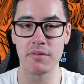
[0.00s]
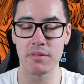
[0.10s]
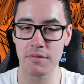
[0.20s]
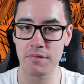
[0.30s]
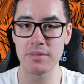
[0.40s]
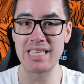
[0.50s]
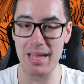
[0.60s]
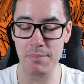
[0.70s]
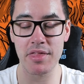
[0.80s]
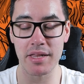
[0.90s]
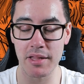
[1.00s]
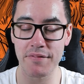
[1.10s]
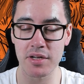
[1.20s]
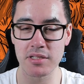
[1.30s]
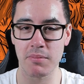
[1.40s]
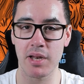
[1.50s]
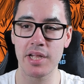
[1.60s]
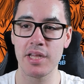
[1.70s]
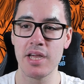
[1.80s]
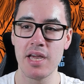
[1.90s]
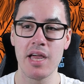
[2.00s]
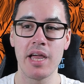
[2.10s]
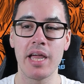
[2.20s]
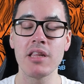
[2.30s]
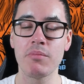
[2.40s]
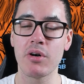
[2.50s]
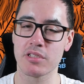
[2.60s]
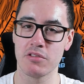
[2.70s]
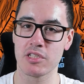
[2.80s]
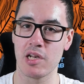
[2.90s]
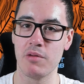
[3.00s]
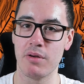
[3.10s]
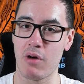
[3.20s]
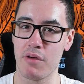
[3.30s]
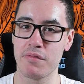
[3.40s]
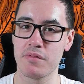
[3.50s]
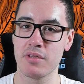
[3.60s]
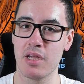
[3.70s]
and they're fun to play. In the box, they're just a little bit rough.